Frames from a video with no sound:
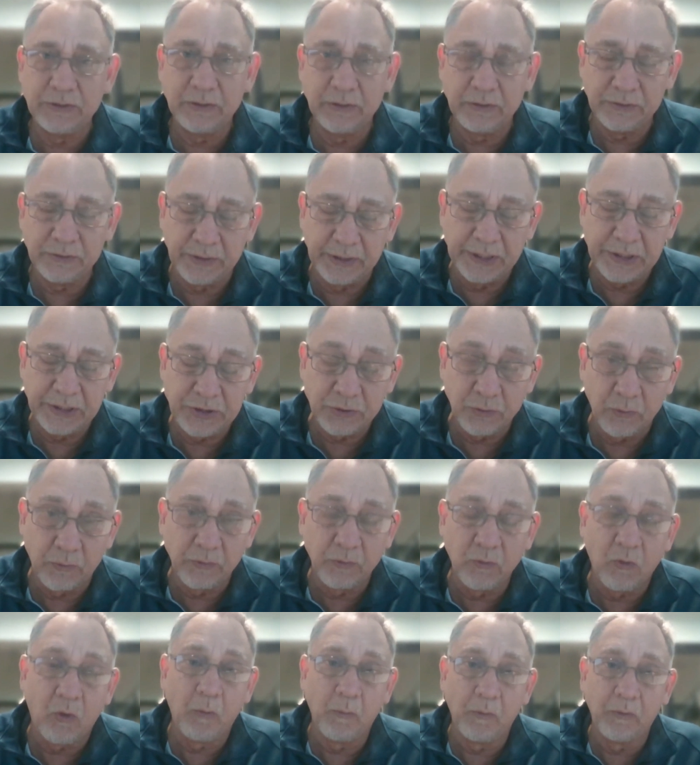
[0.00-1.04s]
treat your
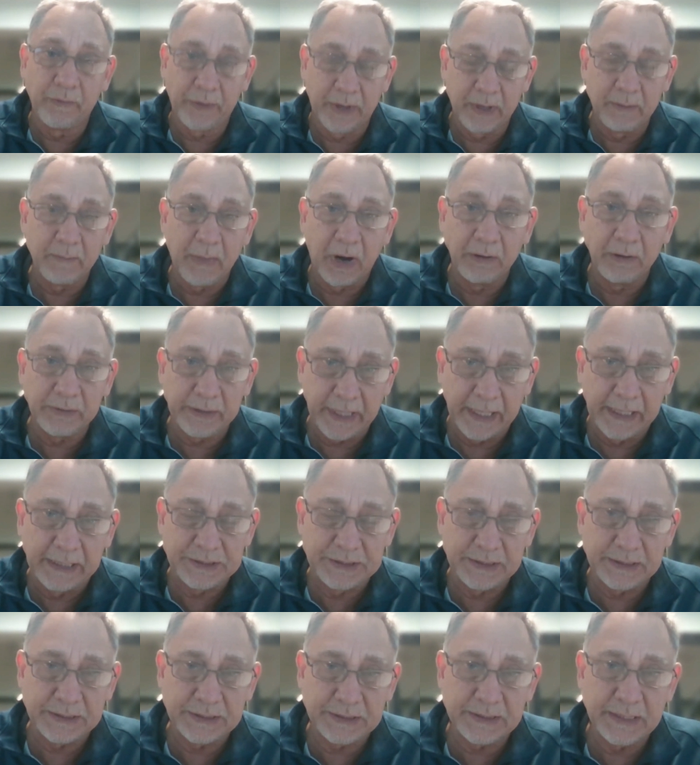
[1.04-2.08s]
normal remote
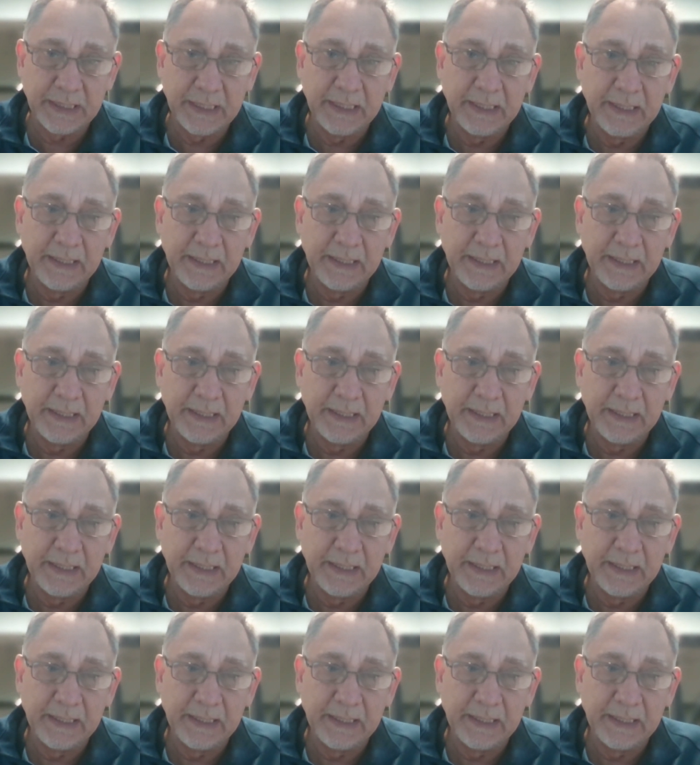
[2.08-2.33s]
agents.